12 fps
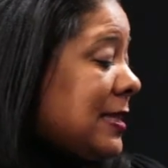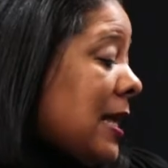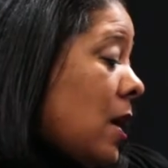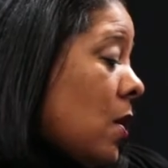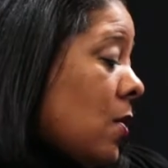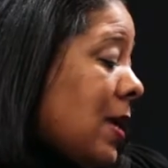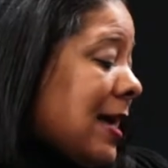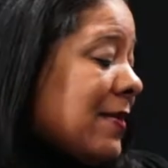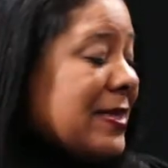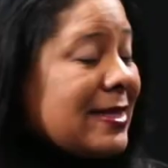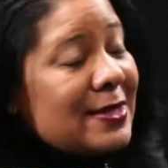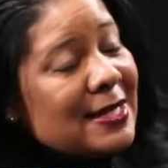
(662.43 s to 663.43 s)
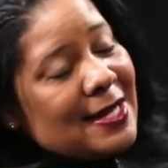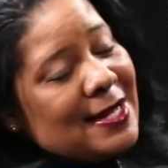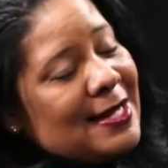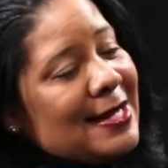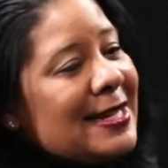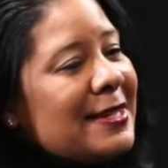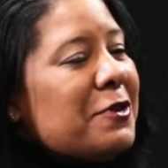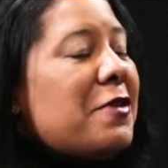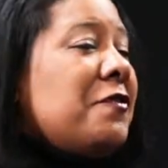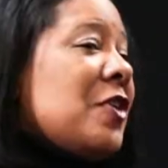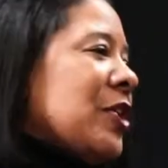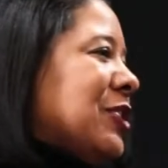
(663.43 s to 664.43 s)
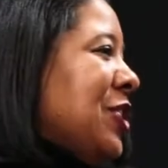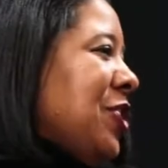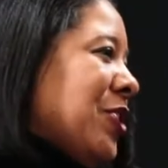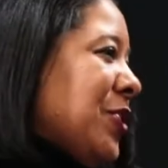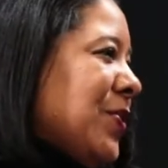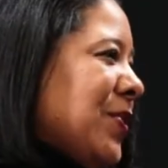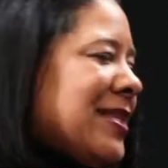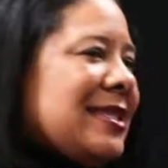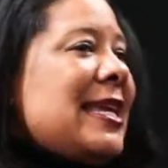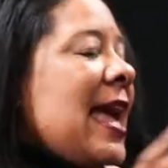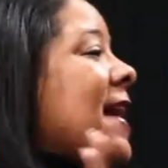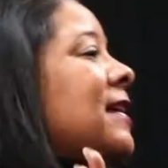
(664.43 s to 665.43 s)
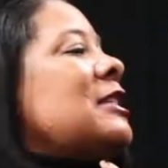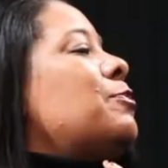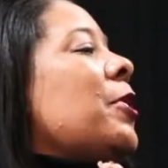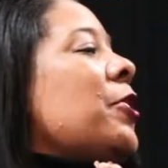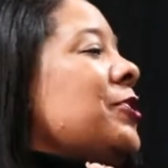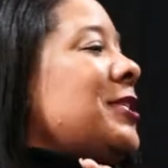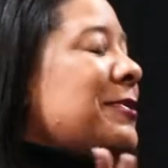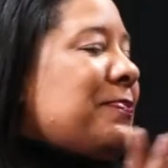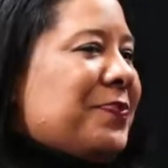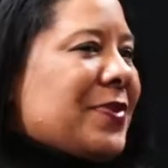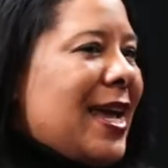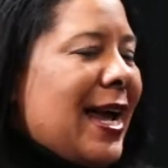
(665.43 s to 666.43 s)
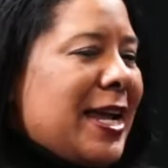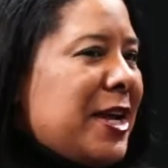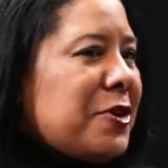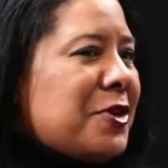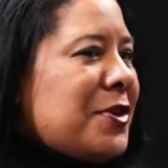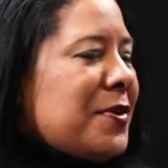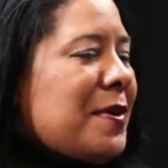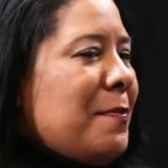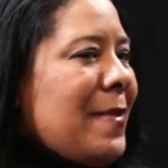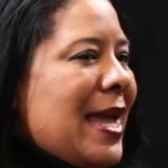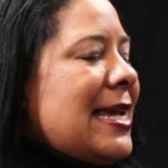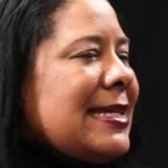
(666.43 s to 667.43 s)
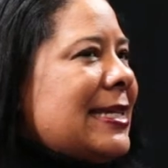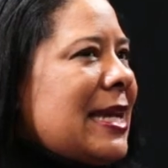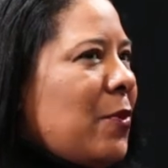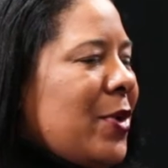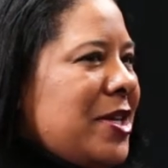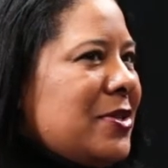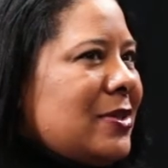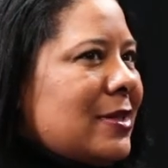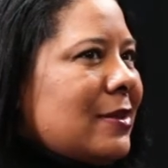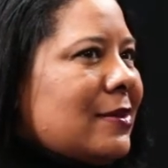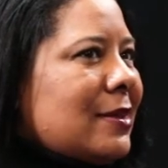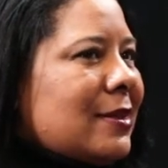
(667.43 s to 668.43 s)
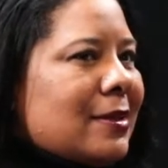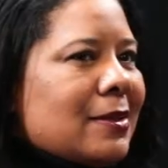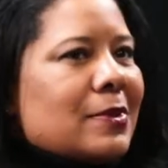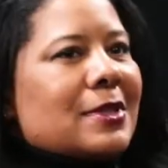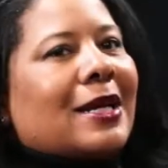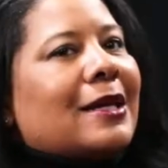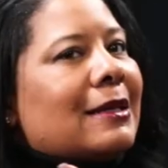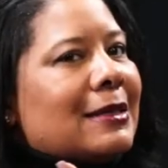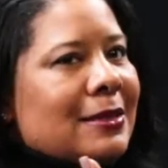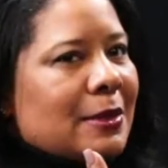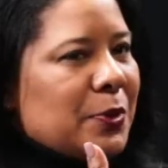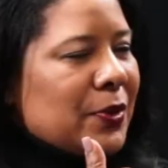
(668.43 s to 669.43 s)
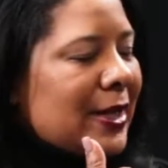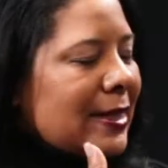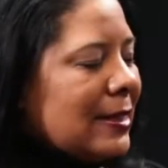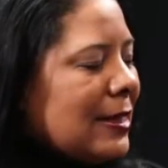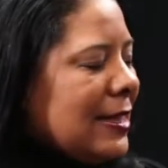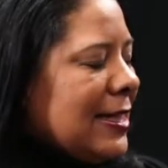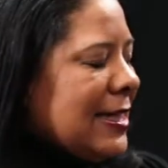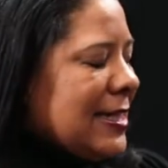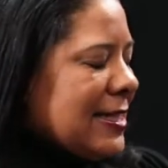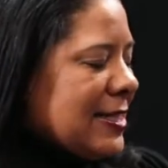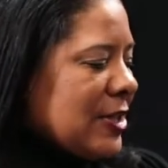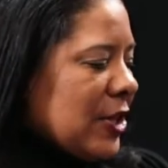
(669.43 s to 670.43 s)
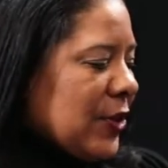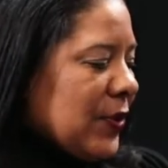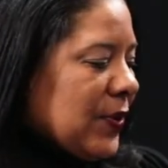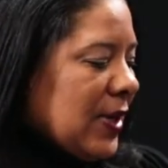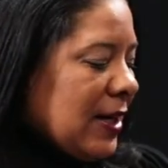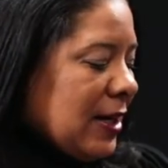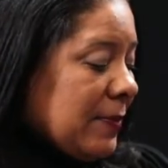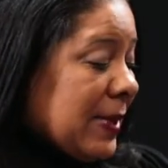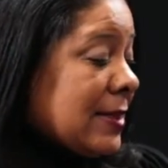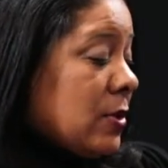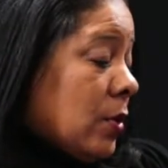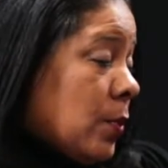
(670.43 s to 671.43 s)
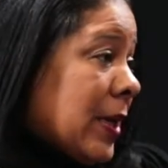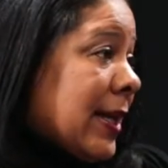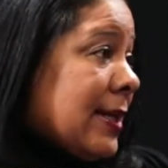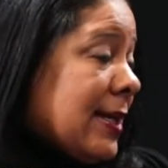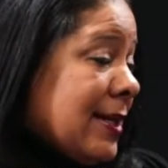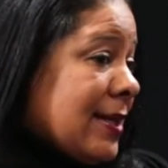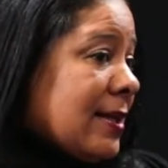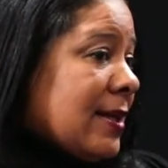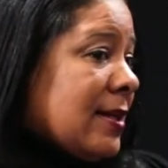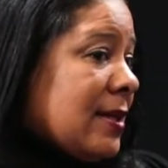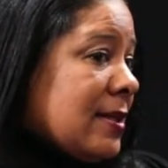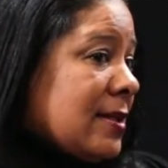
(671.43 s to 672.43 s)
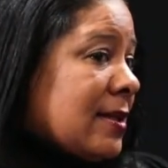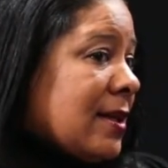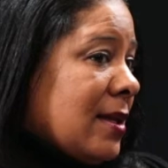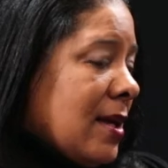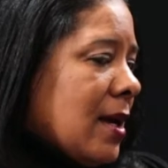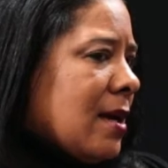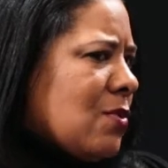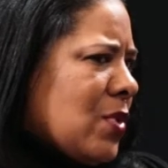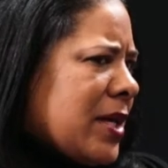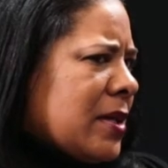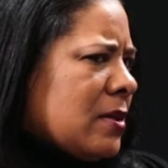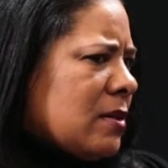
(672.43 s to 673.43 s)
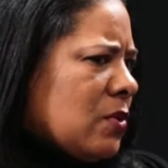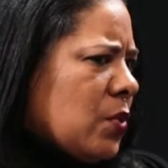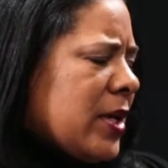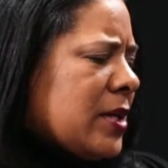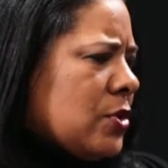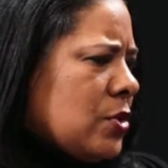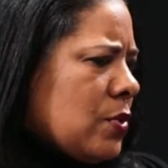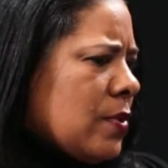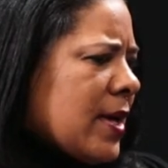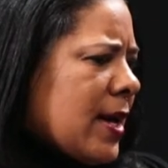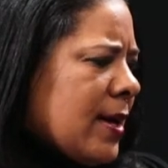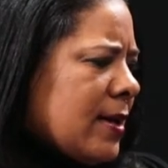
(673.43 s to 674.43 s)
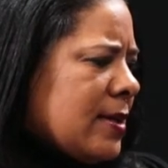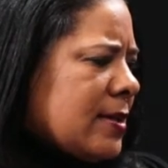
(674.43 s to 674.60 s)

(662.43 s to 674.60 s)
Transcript: "So I was referred to you as the expert. I hear you're amazing at what you do." I know he was like, "Get to the point." So I told him what I needed, and he said, "Yeah, we can do that."